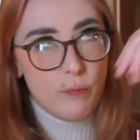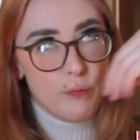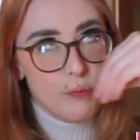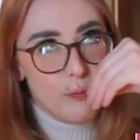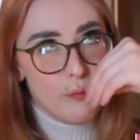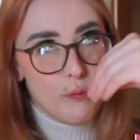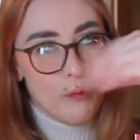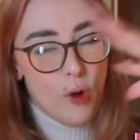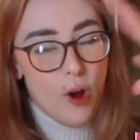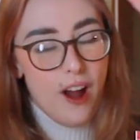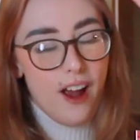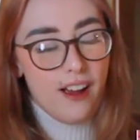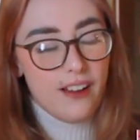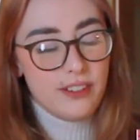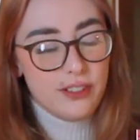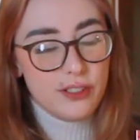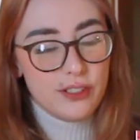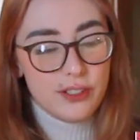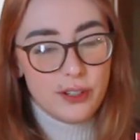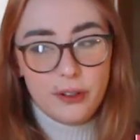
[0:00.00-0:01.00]
Mwah,
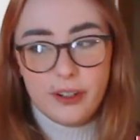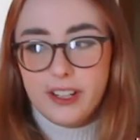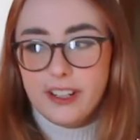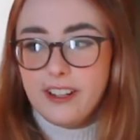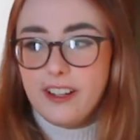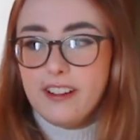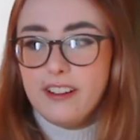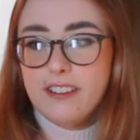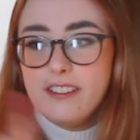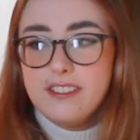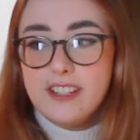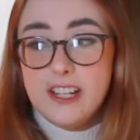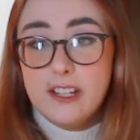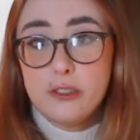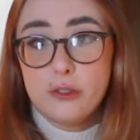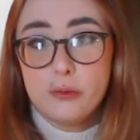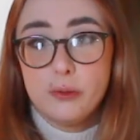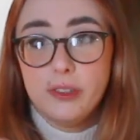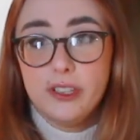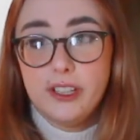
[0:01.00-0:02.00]
so good.
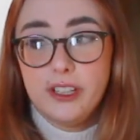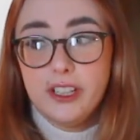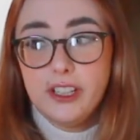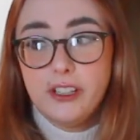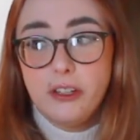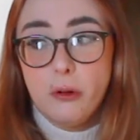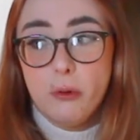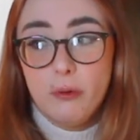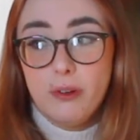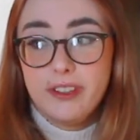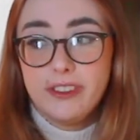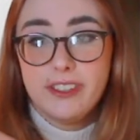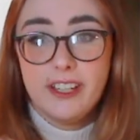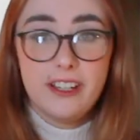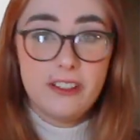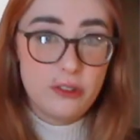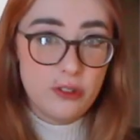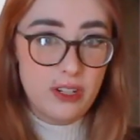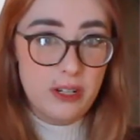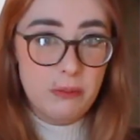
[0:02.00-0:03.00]
Tastes really good with
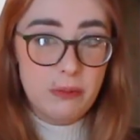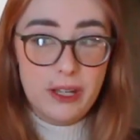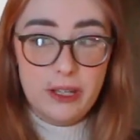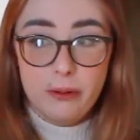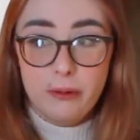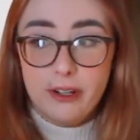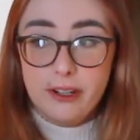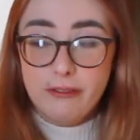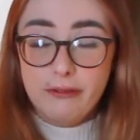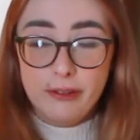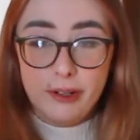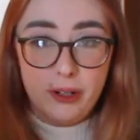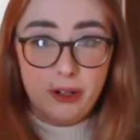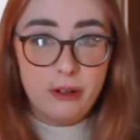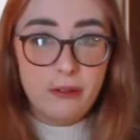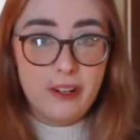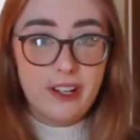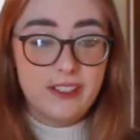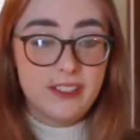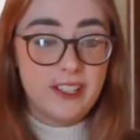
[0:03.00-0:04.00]
that drink, by the way.
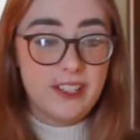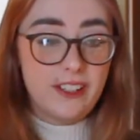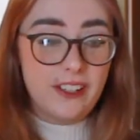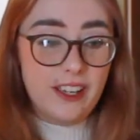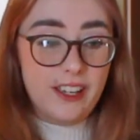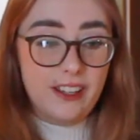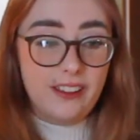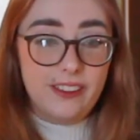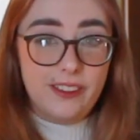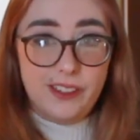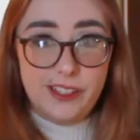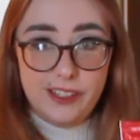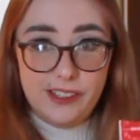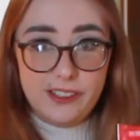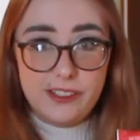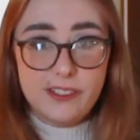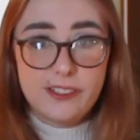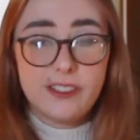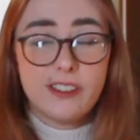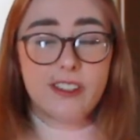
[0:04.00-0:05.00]
Virgo Rising and
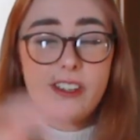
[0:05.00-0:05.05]
these.